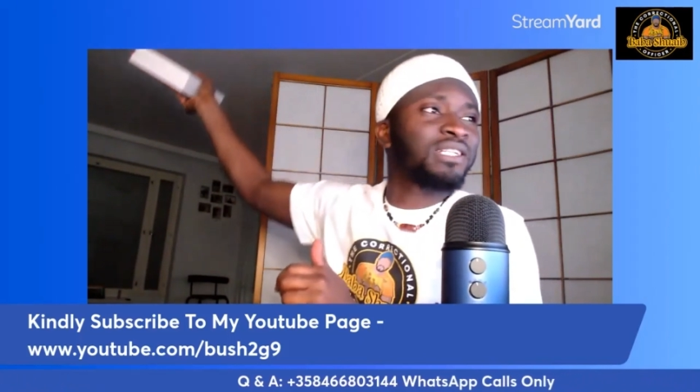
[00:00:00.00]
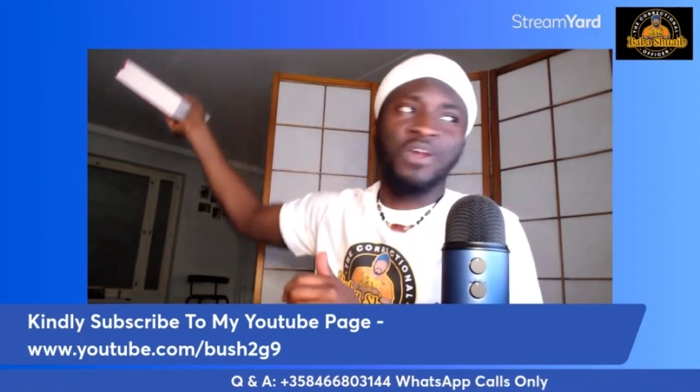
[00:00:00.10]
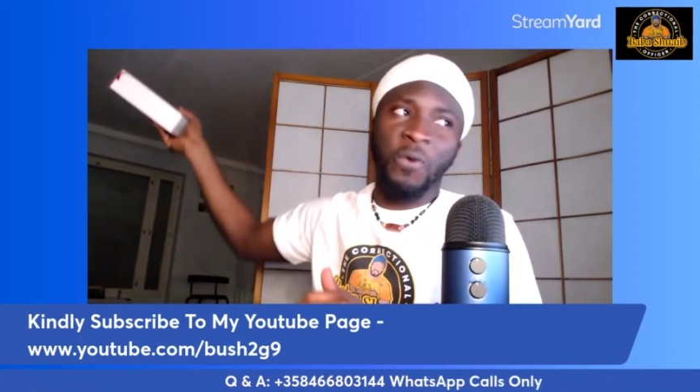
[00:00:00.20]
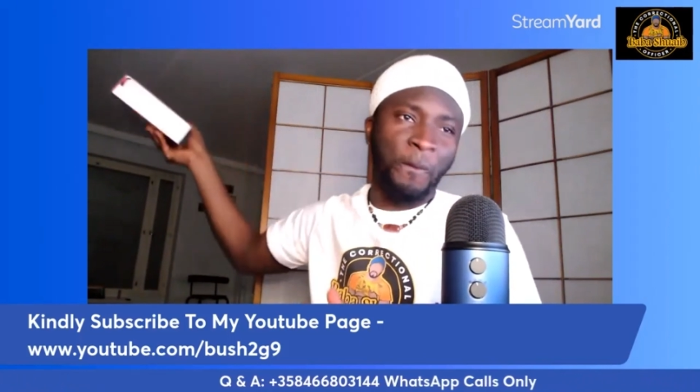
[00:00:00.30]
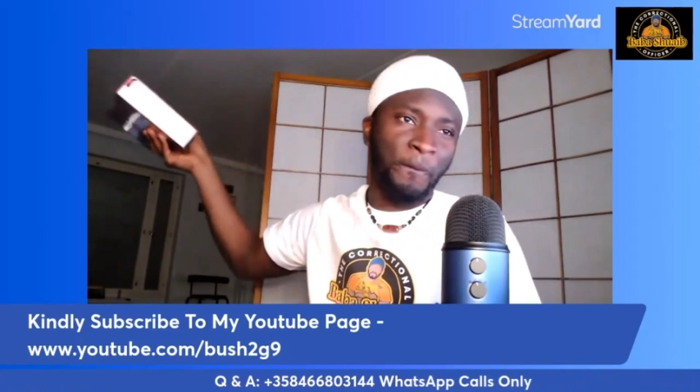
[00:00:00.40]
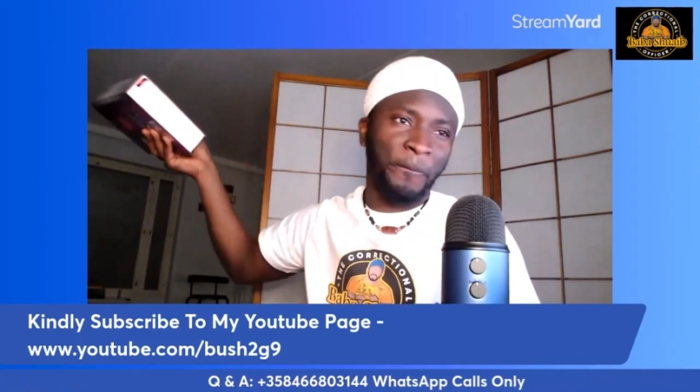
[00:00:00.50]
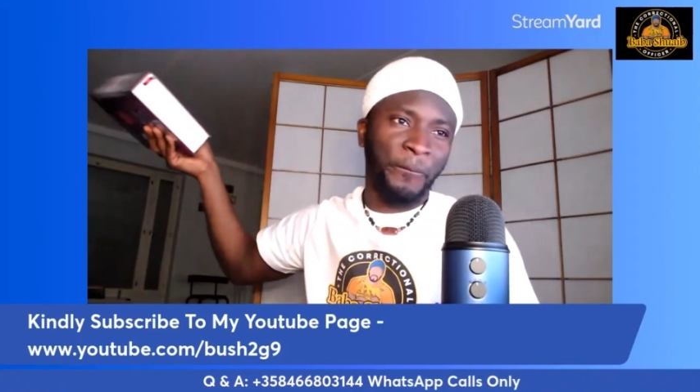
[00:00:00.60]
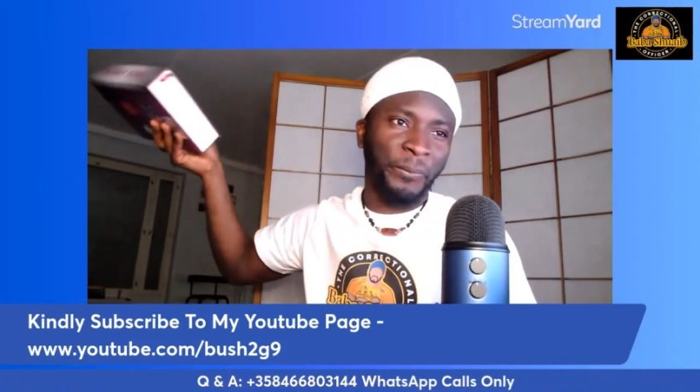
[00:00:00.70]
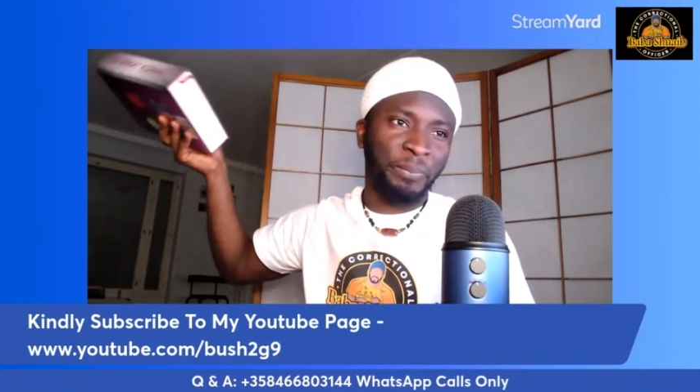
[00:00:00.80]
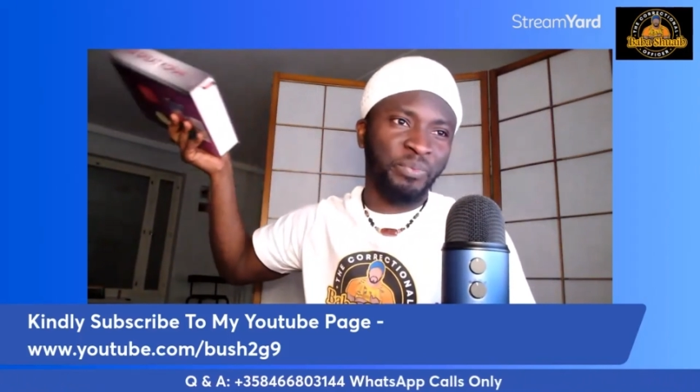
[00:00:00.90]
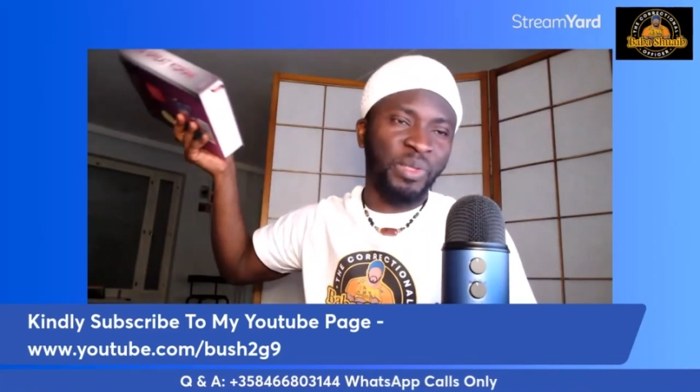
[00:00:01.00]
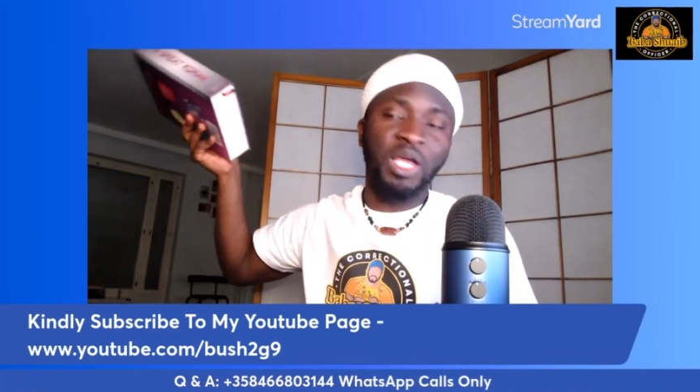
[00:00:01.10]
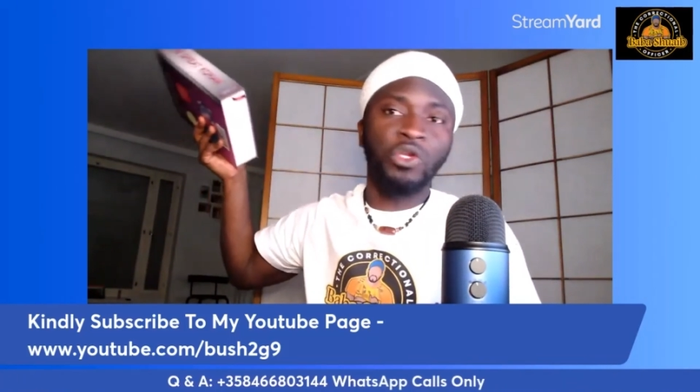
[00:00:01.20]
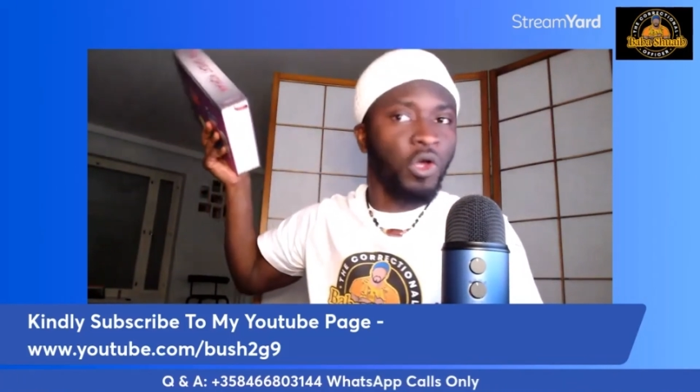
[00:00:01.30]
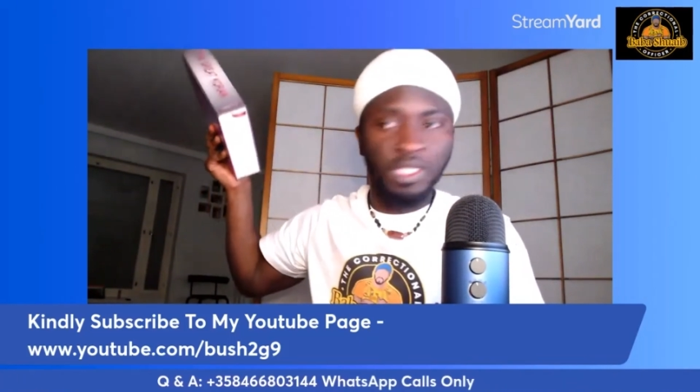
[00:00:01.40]
No,
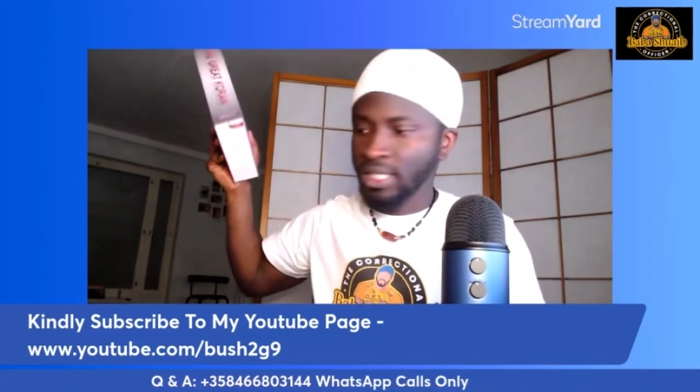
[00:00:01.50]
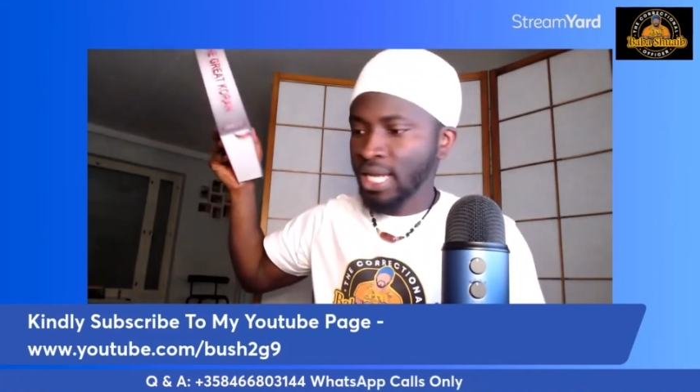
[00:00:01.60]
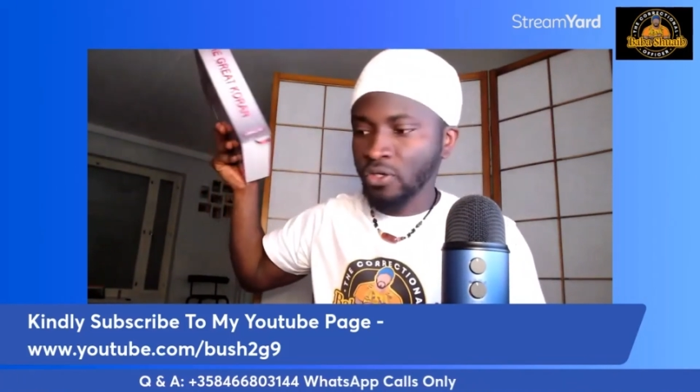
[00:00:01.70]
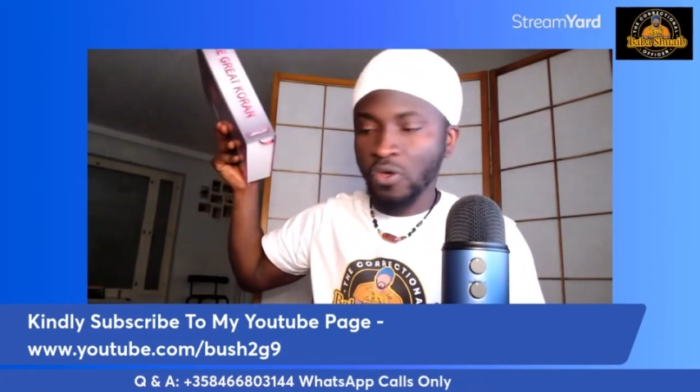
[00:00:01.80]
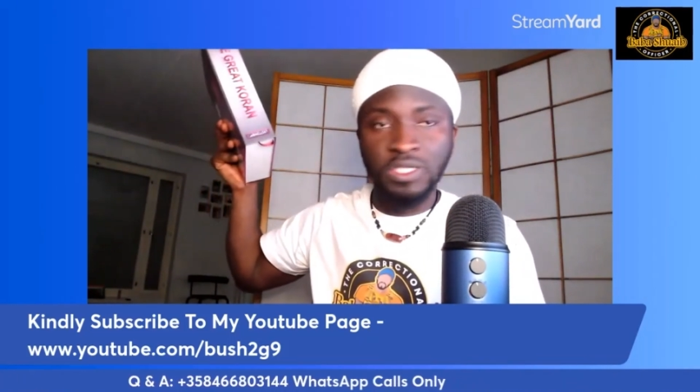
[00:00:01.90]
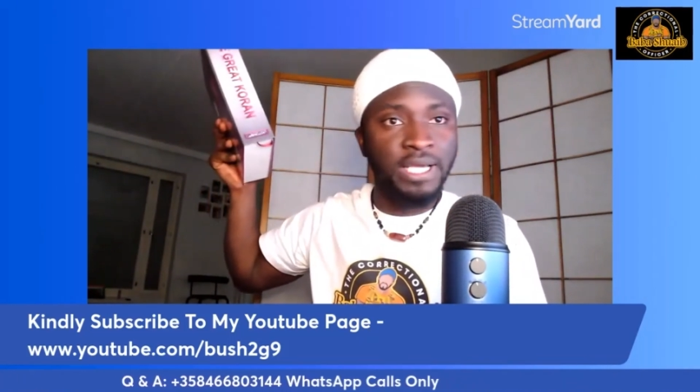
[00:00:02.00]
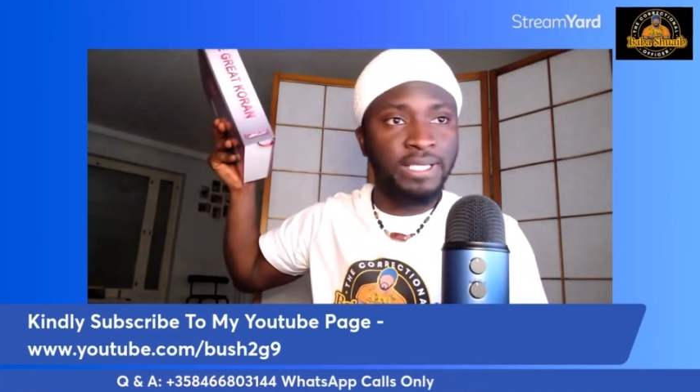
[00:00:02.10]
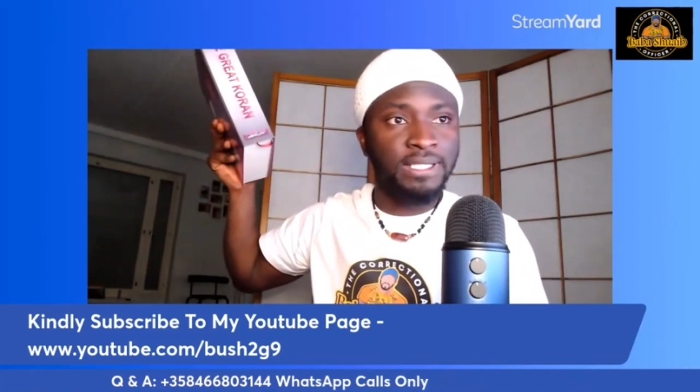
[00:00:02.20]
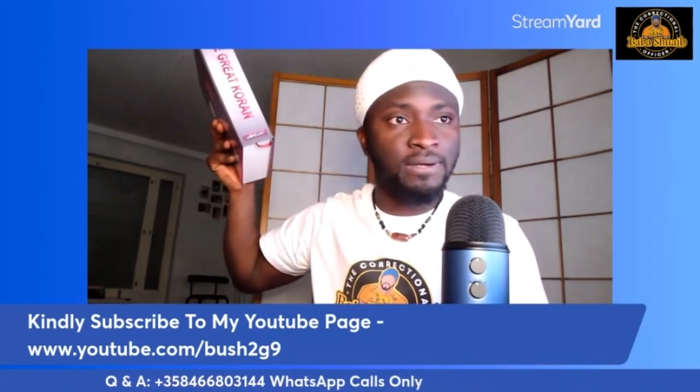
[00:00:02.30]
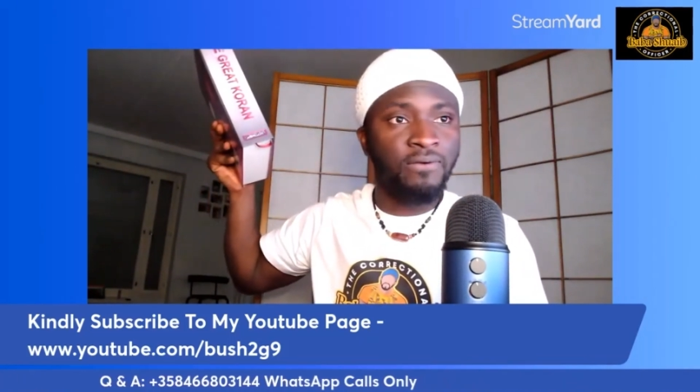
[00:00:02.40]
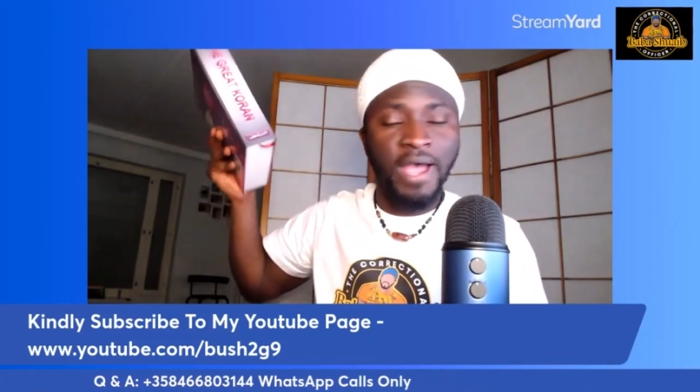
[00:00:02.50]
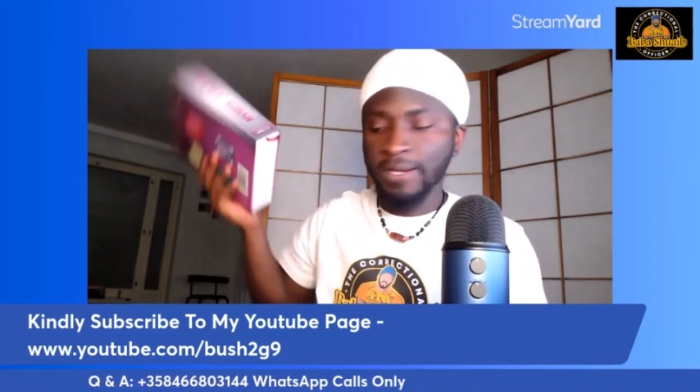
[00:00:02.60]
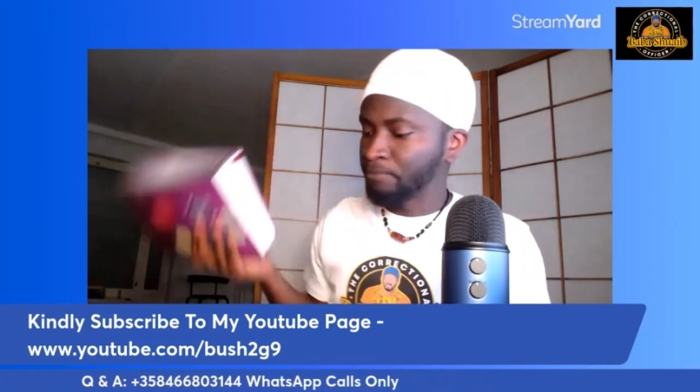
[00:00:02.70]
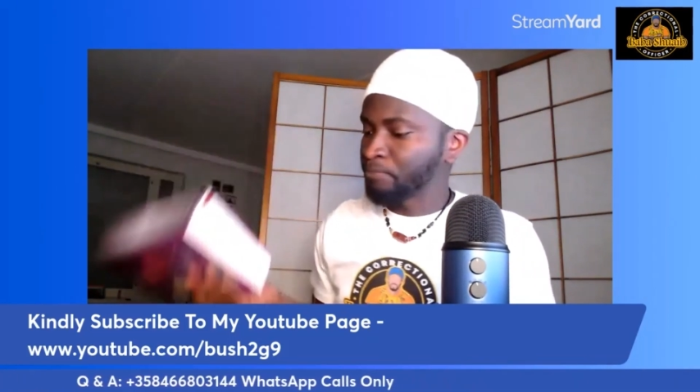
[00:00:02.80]
not in that context, right?